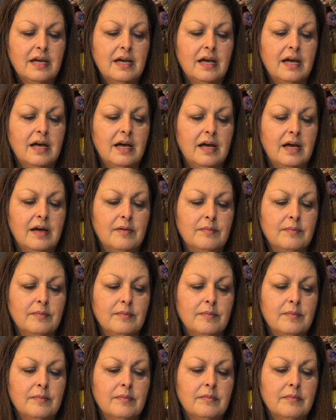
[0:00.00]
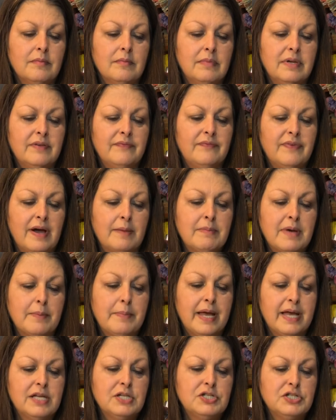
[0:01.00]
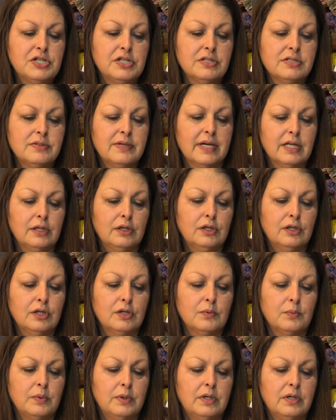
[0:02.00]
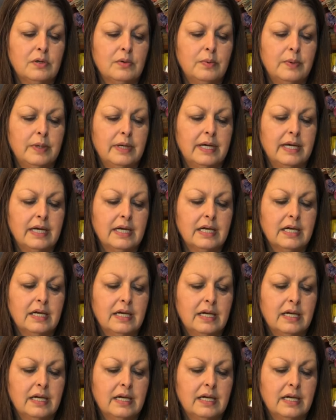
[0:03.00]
Let me find my page here so I can look real quick.